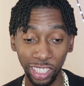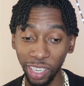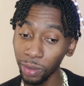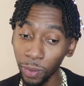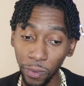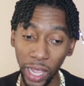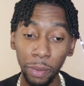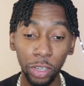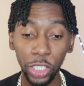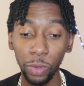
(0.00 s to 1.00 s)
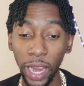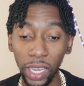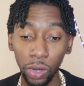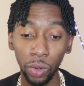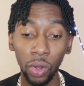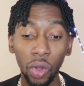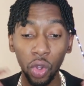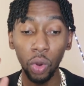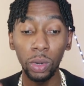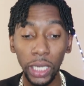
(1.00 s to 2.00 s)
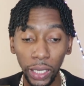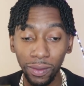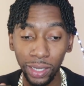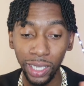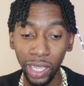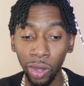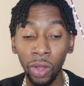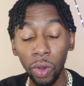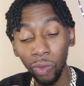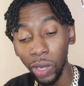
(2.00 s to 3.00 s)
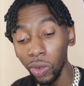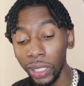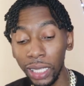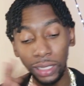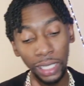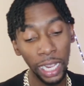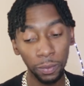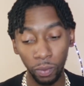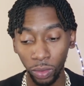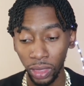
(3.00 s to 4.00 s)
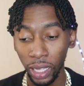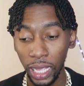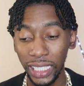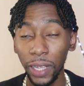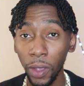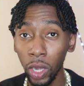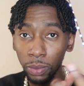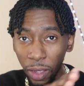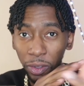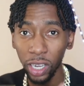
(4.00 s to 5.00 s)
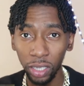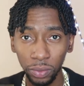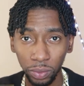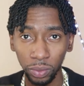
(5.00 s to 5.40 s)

Drop some fire emoji right now. How much I give the second 1 out of 10? You see if you watch my video?